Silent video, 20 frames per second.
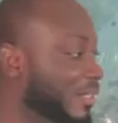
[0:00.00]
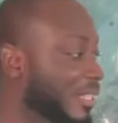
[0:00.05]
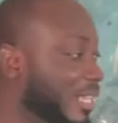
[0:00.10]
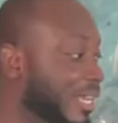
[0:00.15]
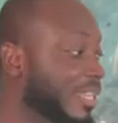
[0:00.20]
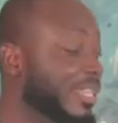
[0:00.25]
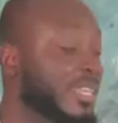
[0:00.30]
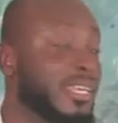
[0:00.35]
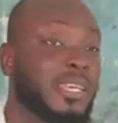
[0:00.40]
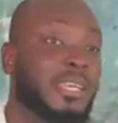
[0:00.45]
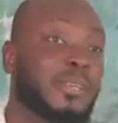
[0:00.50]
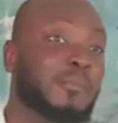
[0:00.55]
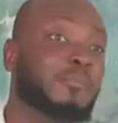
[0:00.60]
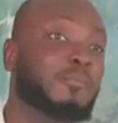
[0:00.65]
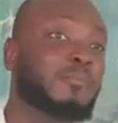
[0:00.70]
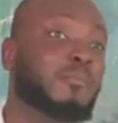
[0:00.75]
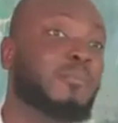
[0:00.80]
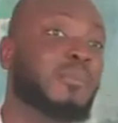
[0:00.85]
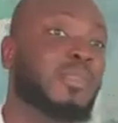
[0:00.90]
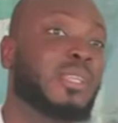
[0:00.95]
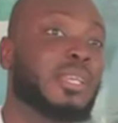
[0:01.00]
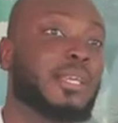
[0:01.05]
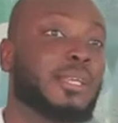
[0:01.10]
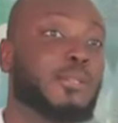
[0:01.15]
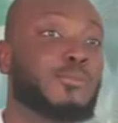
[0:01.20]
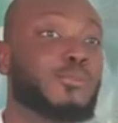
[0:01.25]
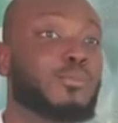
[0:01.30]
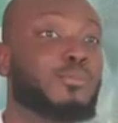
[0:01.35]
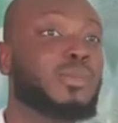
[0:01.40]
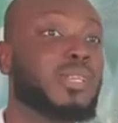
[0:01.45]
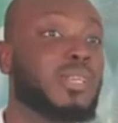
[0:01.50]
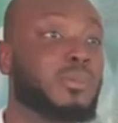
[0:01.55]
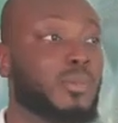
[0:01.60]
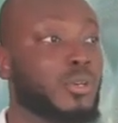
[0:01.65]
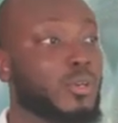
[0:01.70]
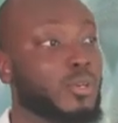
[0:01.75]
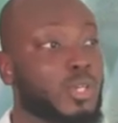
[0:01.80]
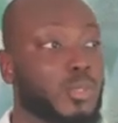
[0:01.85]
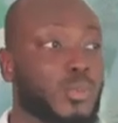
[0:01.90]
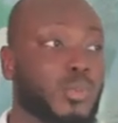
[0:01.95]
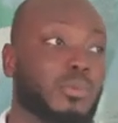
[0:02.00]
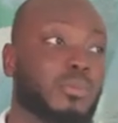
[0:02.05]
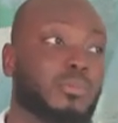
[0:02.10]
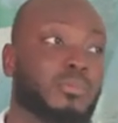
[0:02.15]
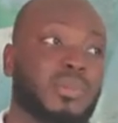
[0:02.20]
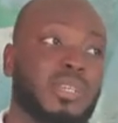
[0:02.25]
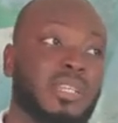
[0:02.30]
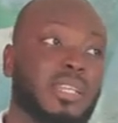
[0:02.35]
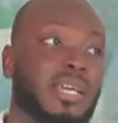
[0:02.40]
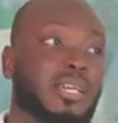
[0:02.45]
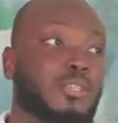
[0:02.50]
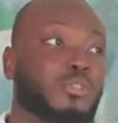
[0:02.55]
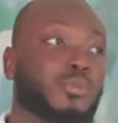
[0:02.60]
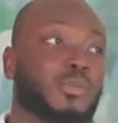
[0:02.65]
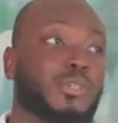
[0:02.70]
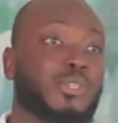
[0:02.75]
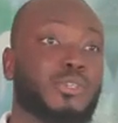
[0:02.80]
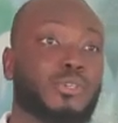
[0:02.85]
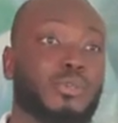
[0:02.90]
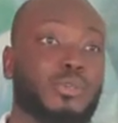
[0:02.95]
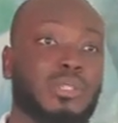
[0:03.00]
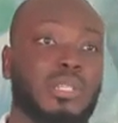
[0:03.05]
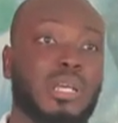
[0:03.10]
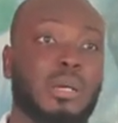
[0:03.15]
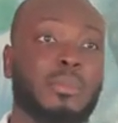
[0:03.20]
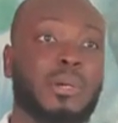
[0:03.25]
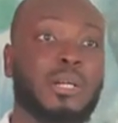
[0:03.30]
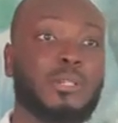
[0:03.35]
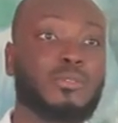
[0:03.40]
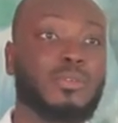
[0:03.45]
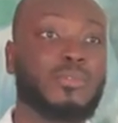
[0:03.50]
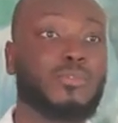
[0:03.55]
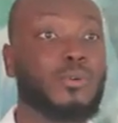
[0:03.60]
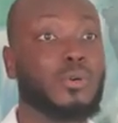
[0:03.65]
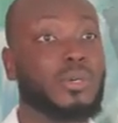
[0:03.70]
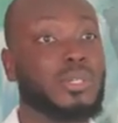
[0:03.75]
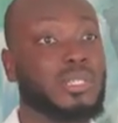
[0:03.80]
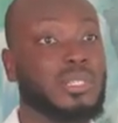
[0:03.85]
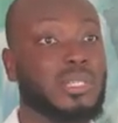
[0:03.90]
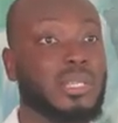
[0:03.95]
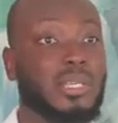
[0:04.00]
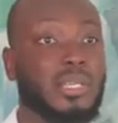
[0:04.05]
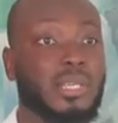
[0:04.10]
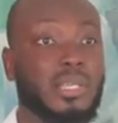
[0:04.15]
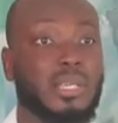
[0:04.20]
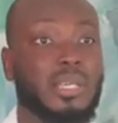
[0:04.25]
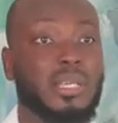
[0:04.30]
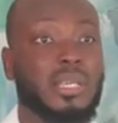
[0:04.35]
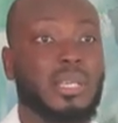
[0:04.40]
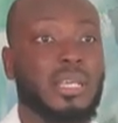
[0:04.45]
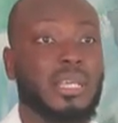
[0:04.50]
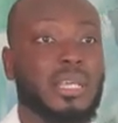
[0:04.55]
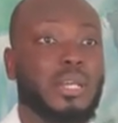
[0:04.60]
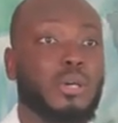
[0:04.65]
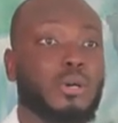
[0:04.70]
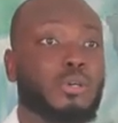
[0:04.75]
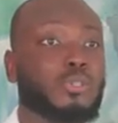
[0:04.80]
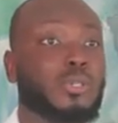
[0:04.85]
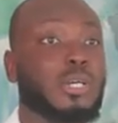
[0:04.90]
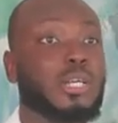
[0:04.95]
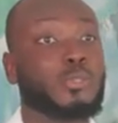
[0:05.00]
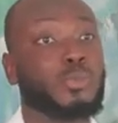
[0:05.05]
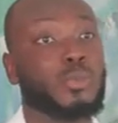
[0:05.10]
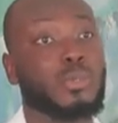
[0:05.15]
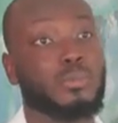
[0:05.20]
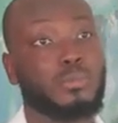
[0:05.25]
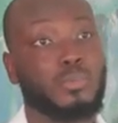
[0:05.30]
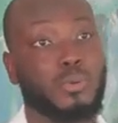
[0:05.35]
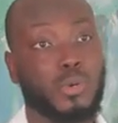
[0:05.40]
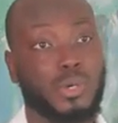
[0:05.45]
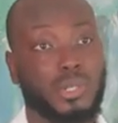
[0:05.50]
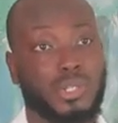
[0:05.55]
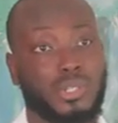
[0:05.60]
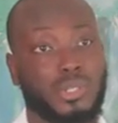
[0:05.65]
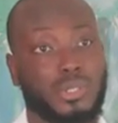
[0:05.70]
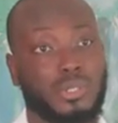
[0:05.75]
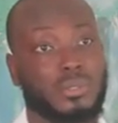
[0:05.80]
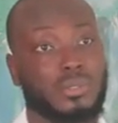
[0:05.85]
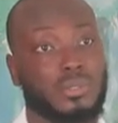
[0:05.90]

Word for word: that came into being because Peini had to reduce the amount of caustic also had to import